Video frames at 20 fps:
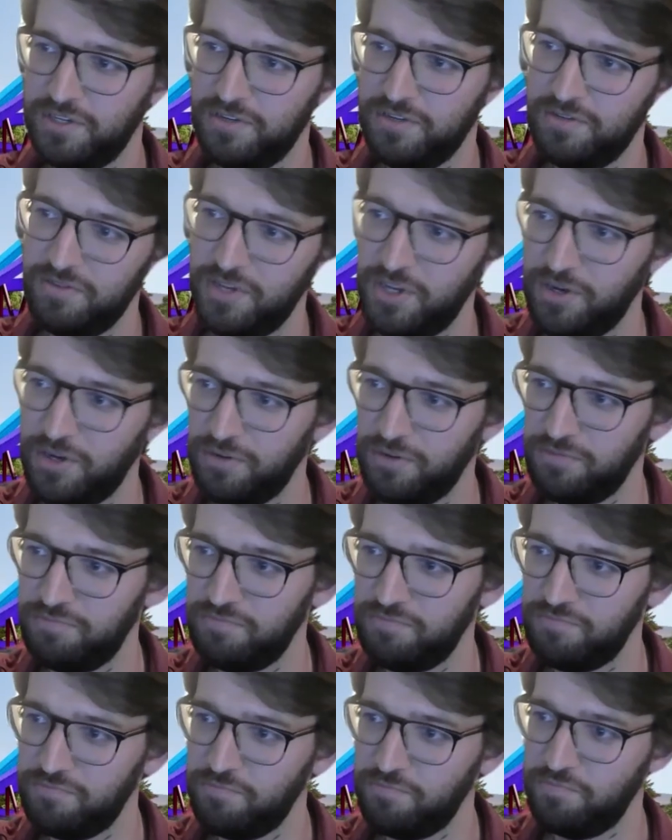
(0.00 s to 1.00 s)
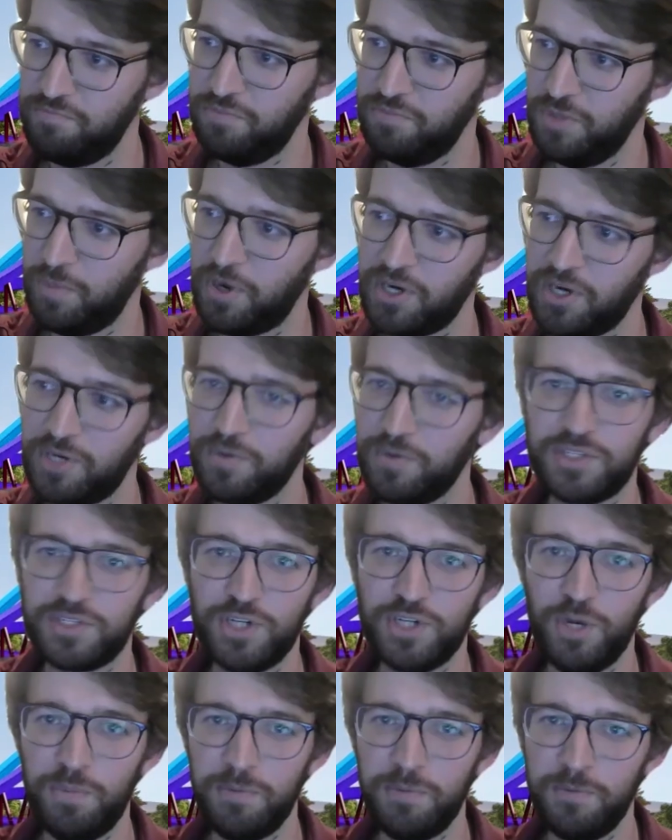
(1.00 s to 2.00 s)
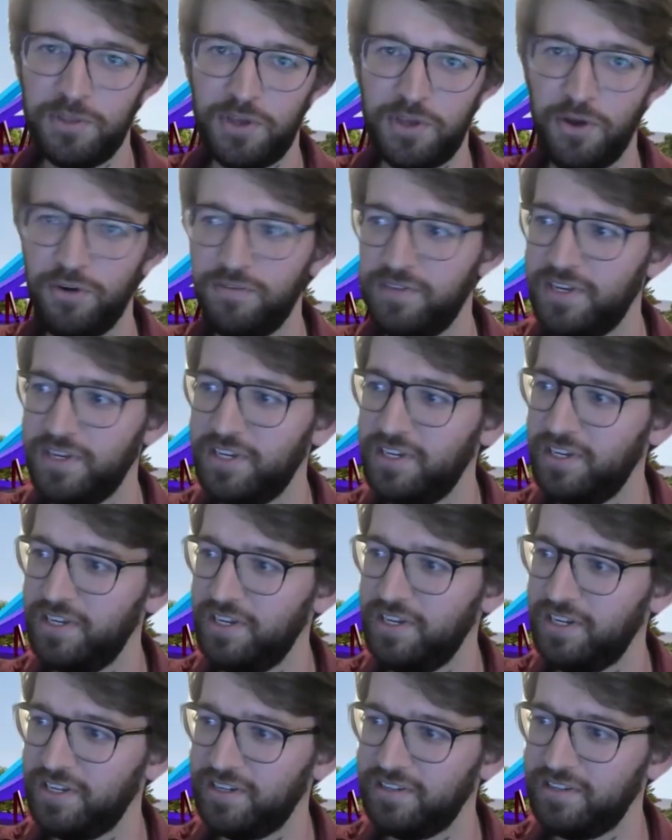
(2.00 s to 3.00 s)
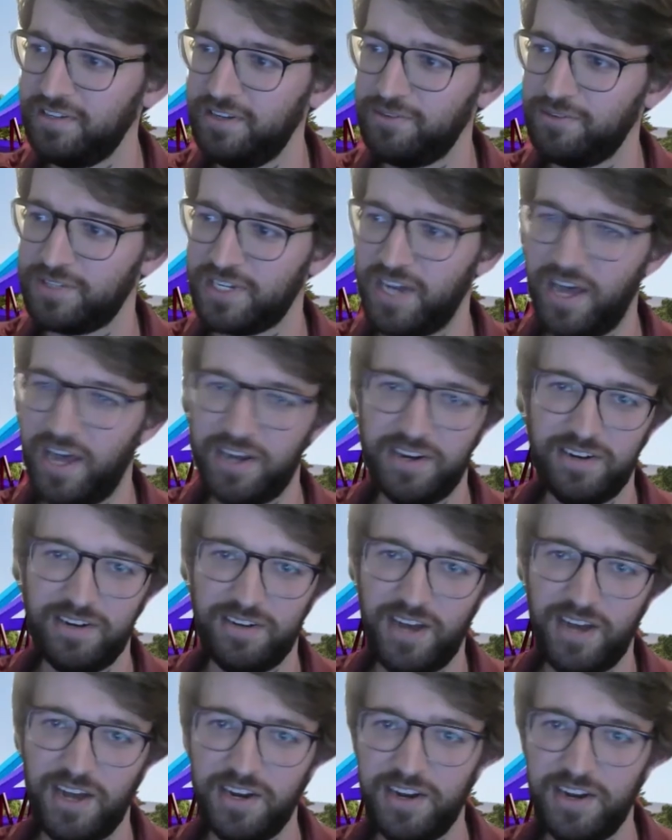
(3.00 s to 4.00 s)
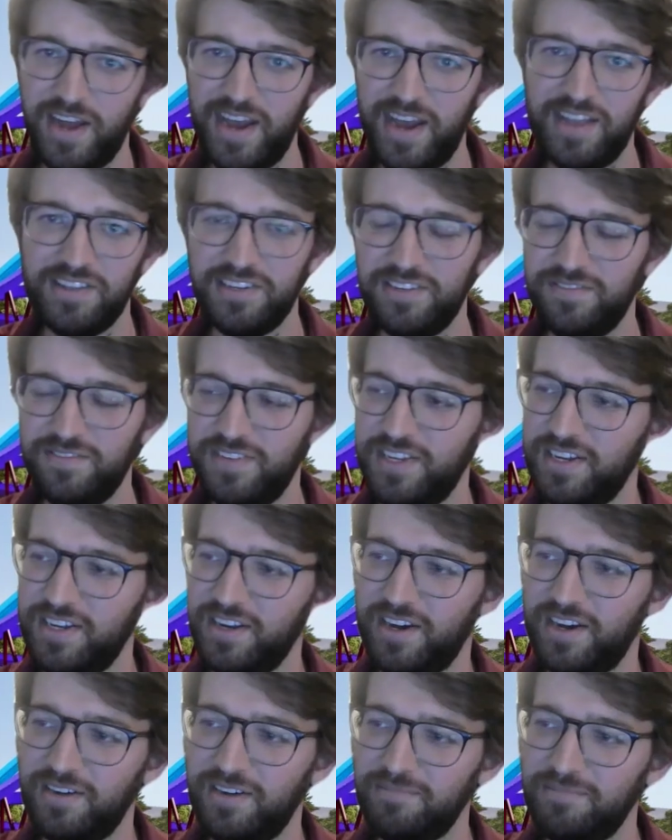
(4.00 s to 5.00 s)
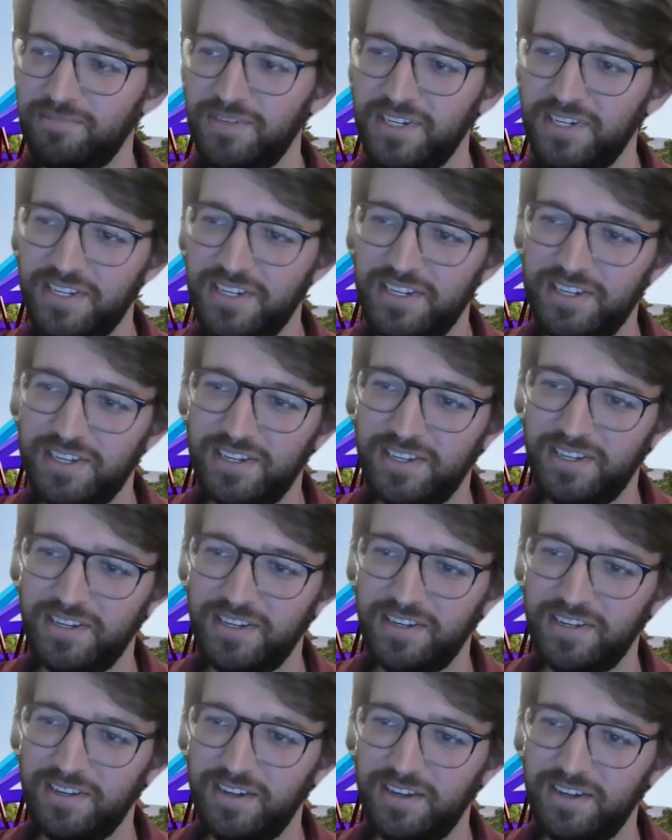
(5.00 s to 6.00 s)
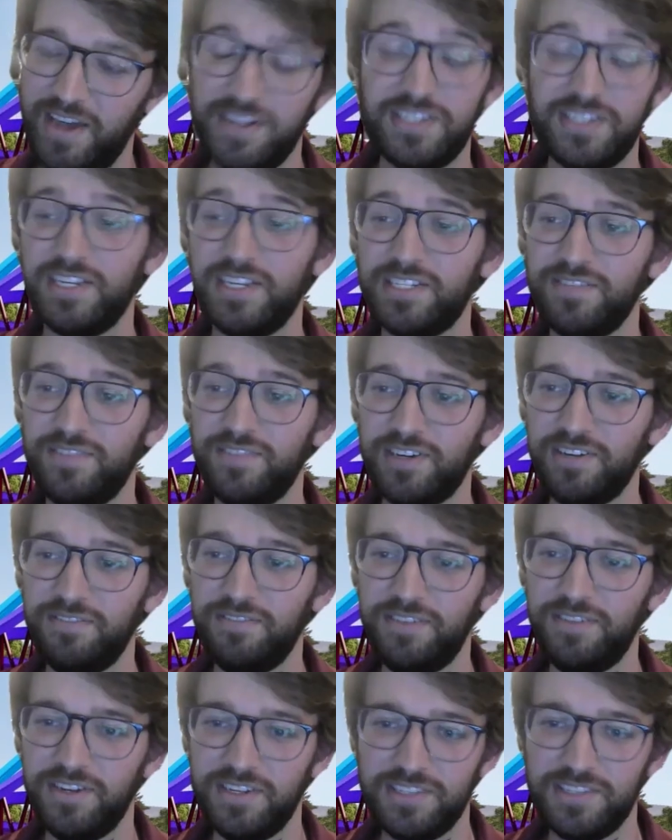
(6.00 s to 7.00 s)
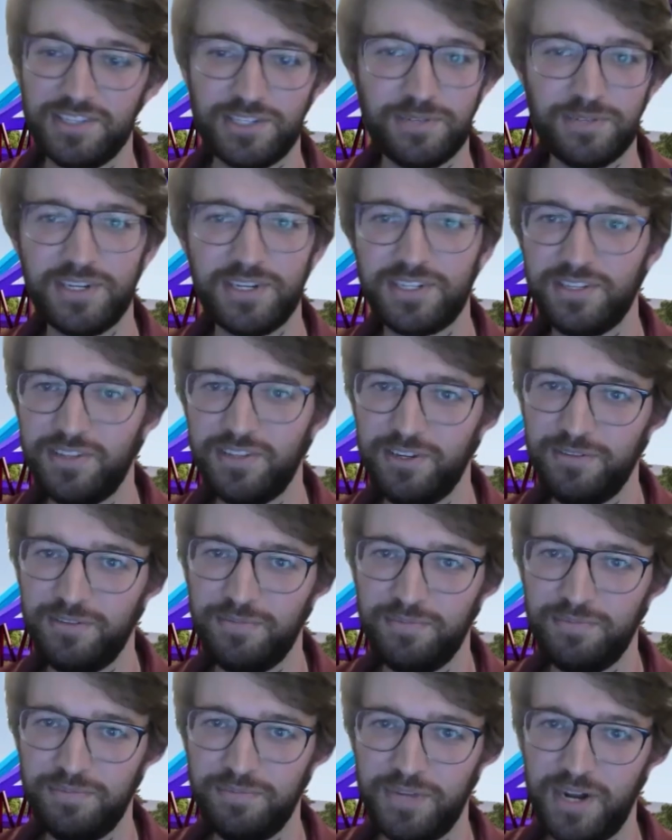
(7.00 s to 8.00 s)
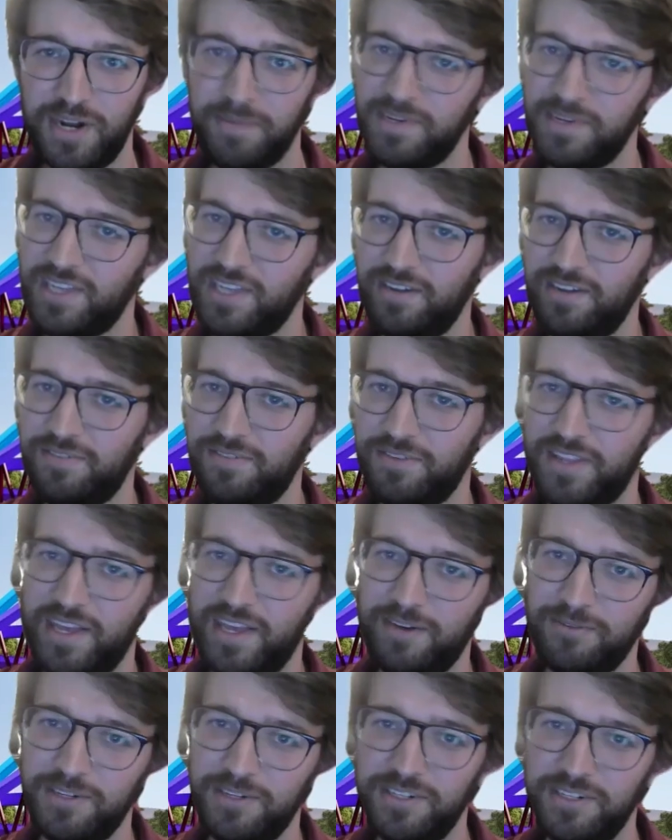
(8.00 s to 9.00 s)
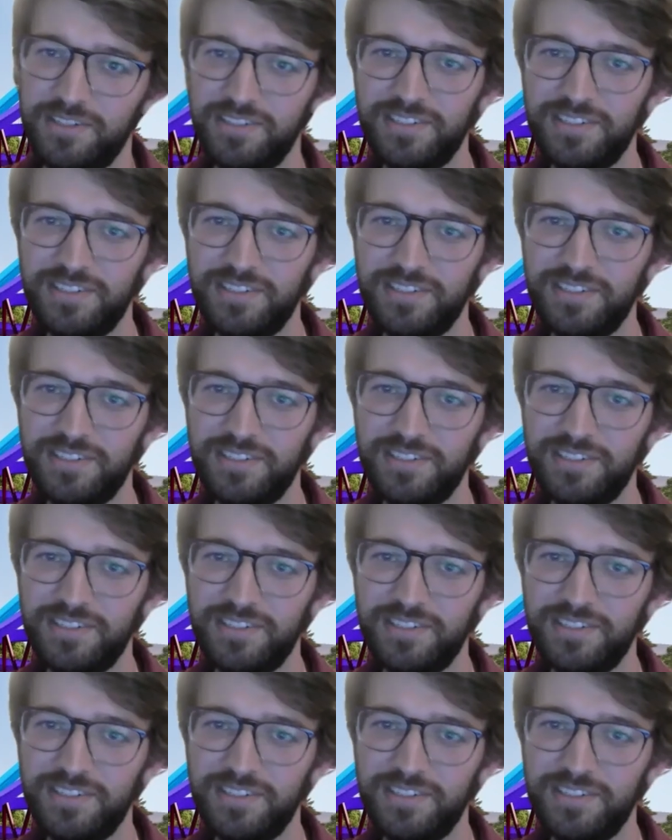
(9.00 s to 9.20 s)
you know, the park wasn't open with COVID and it was an on, on an island in Vietnam. I just think it's a very funny situation though, but I'm excited for that one.